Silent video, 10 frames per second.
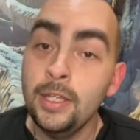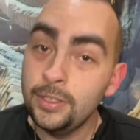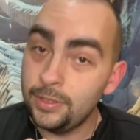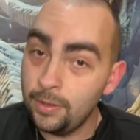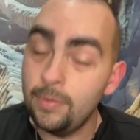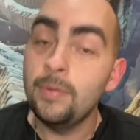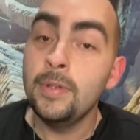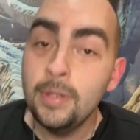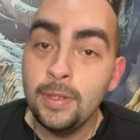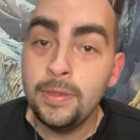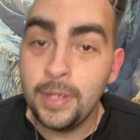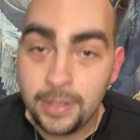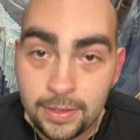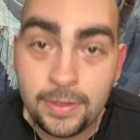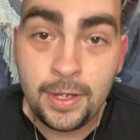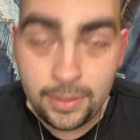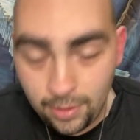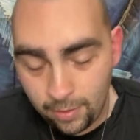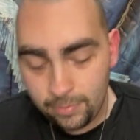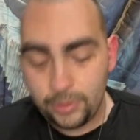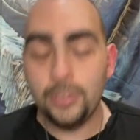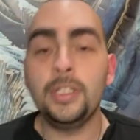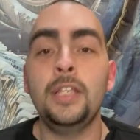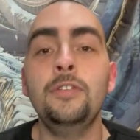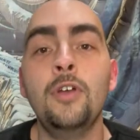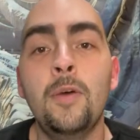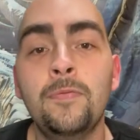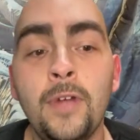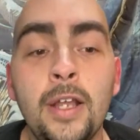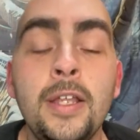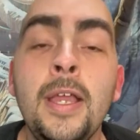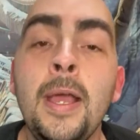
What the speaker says: So there you go, just letting you know up front.